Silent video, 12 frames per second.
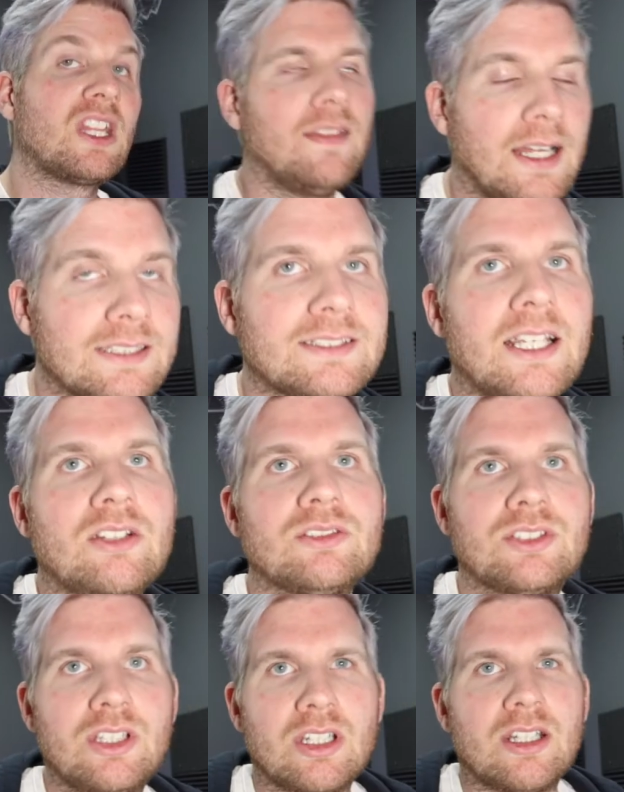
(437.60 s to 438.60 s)
That
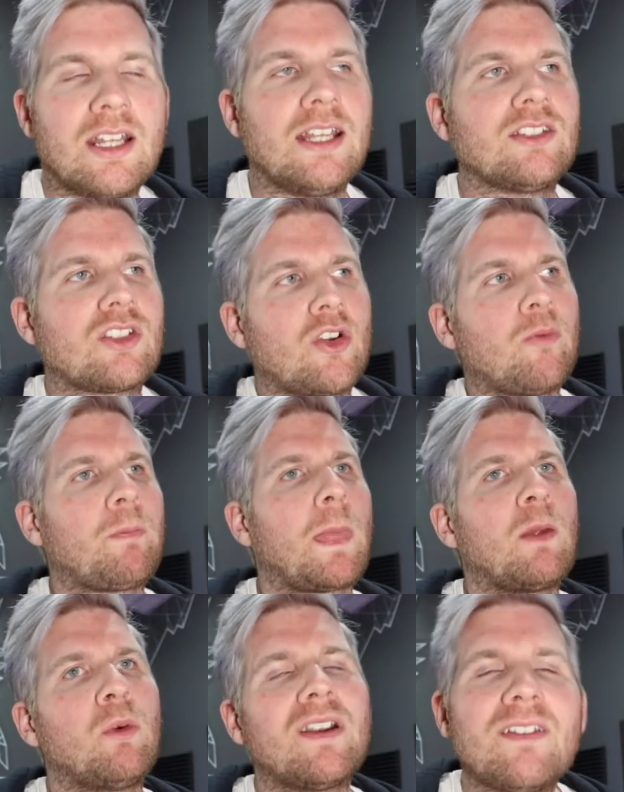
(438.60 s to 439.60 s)
sounds good. And so
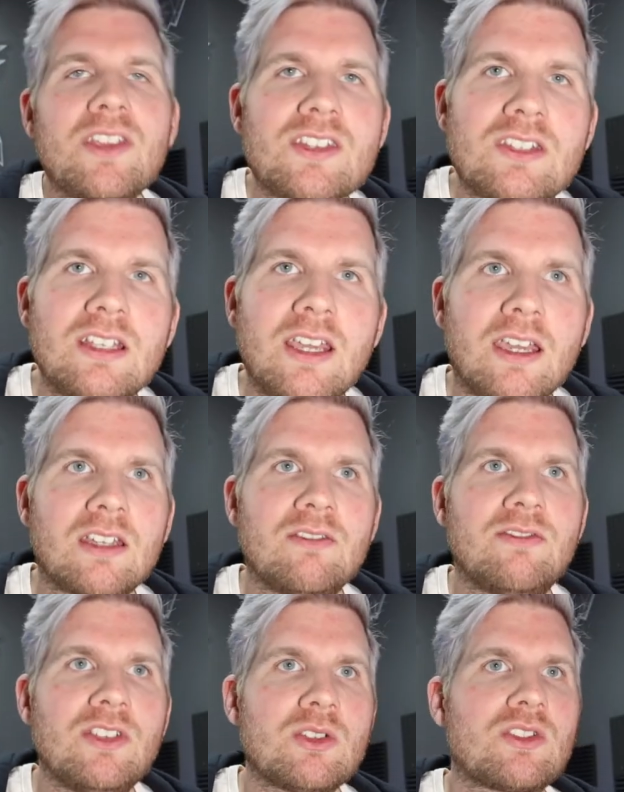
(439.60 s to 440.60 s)
where this can get
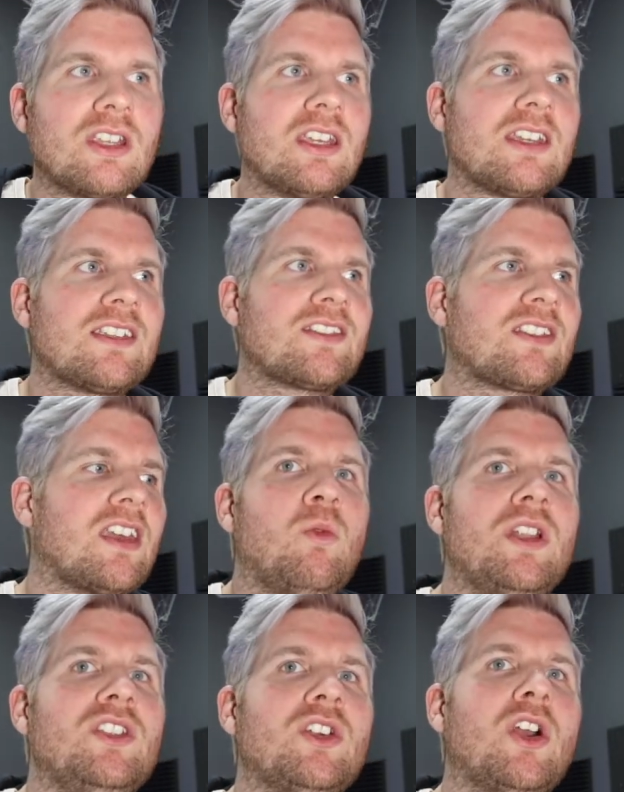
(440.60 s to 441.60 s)
confusing is
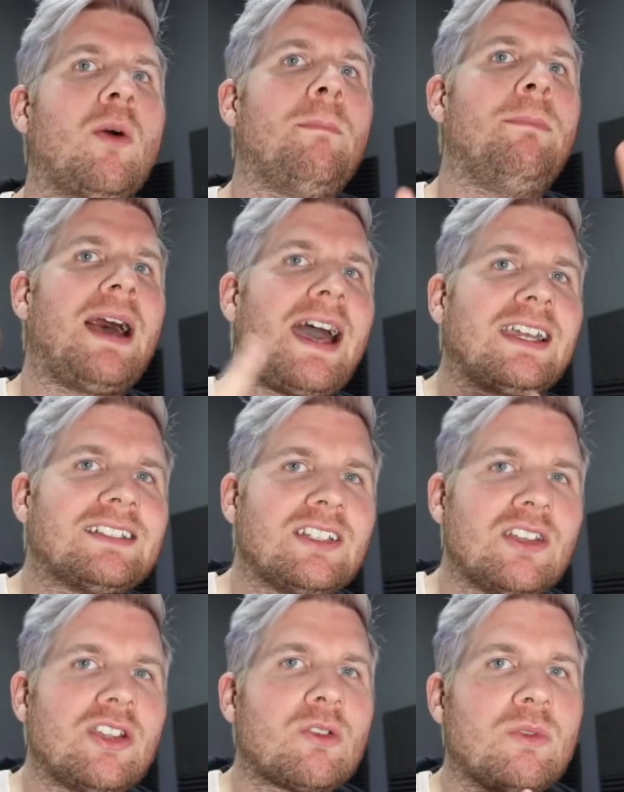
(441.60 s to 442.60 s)
when you go back
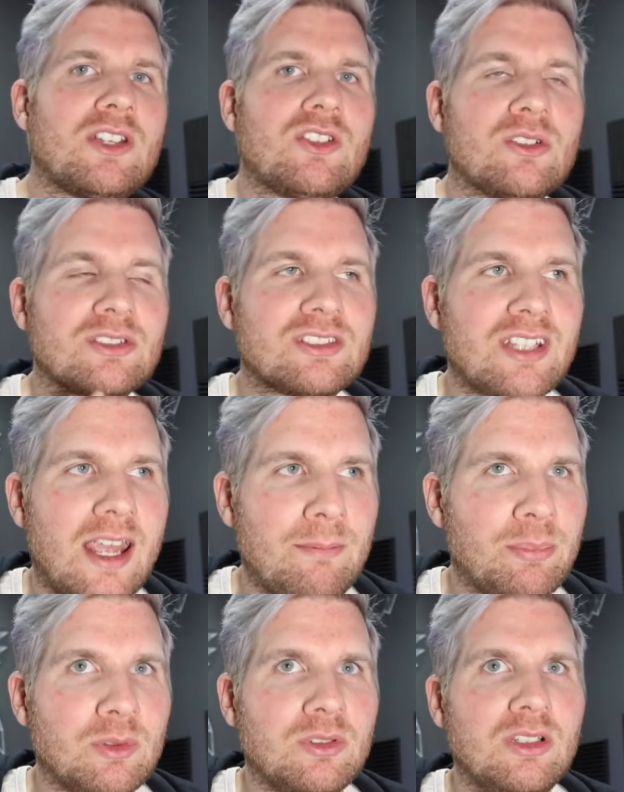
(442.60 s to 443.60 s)
to the original
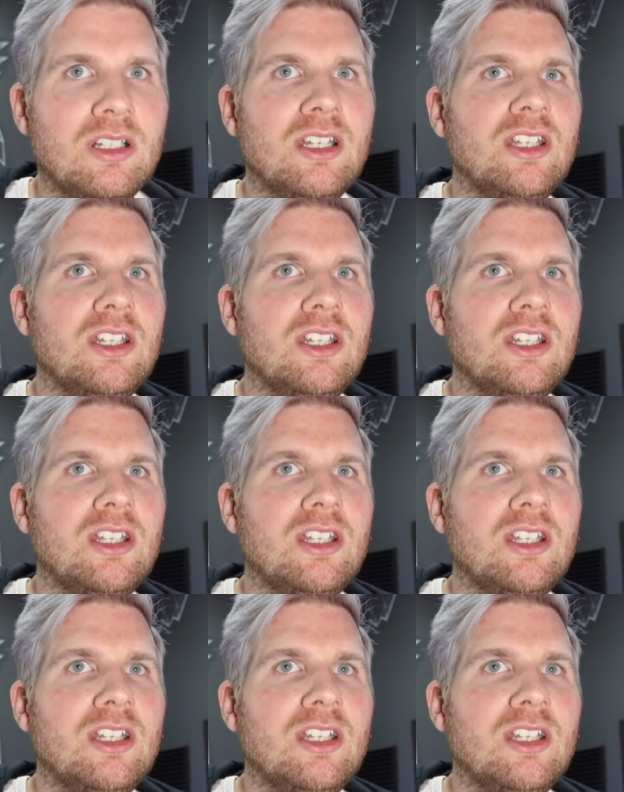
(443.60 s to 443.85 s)
sample,